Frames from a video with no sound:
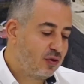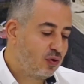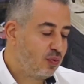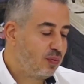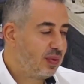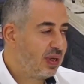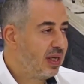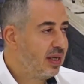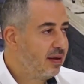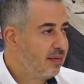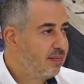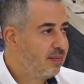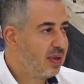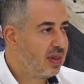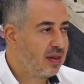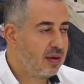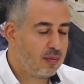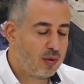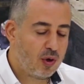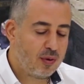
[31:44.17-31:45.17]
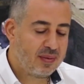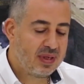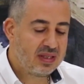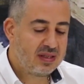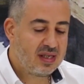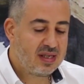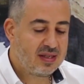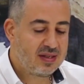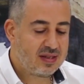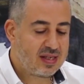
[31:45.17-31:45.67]
to B, but the
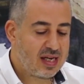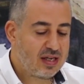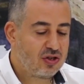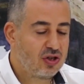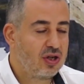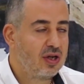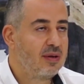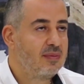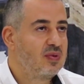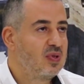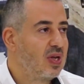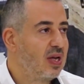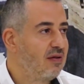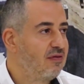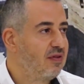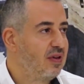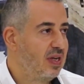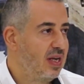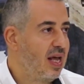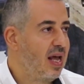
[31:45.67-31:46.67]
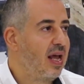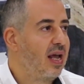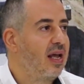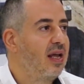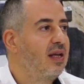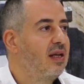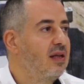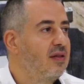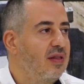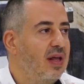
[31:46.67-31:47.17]
moment he stations himself in
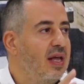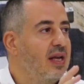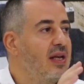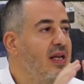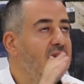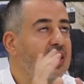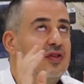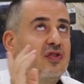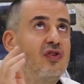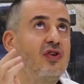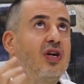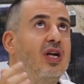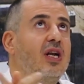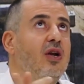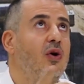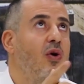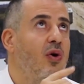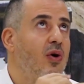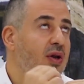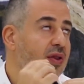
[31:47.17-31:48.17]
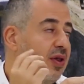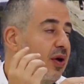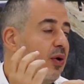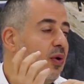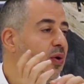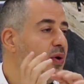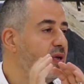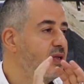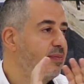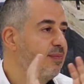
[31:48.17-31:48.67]
A, then he drill all the
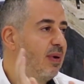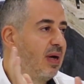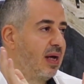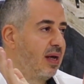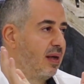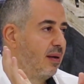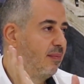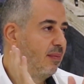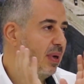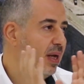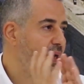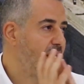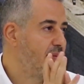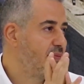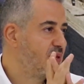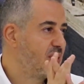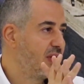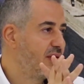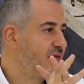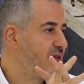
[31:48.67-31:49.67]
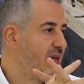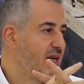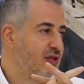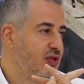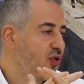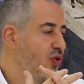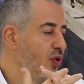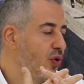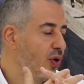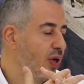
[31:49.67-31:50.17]
holes by himself. There
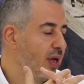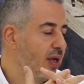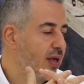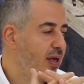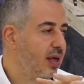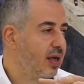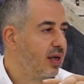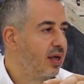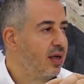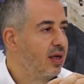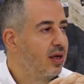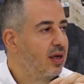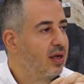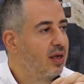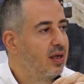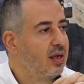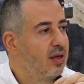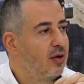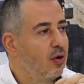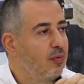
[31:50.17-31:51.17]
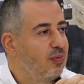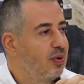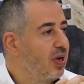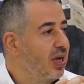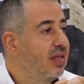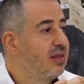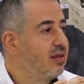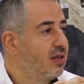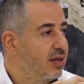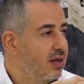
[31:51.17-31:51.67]
is no
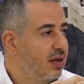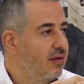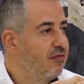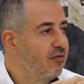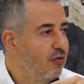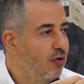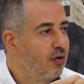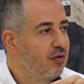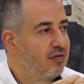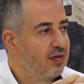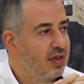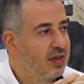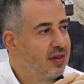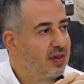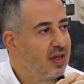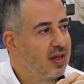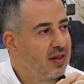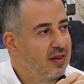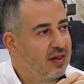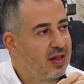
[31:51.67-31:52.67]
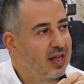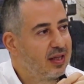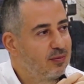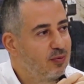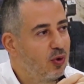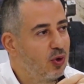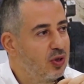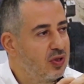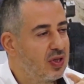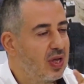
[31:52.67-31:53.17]
operator involved in that
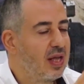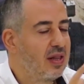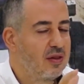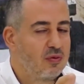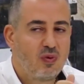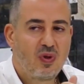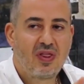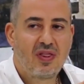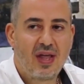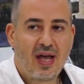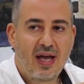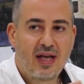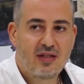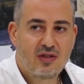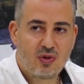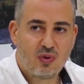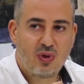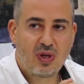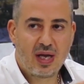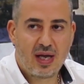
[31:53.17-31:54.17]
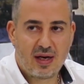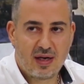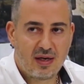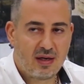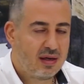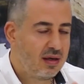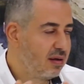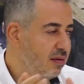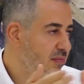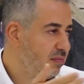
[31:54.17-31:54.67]
point. And with that, you
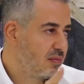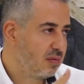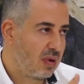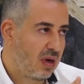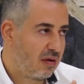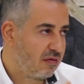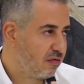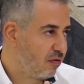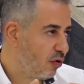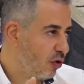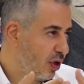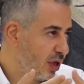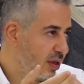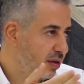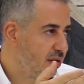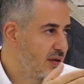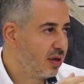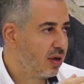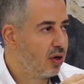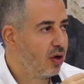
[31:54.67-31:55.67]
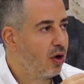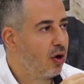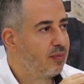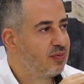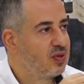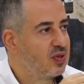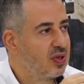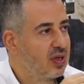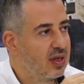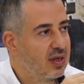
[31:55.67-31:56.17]
can avoid
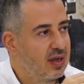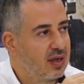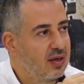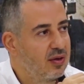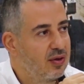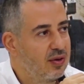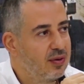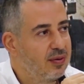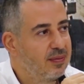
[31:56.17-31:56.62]
obstacle, you know?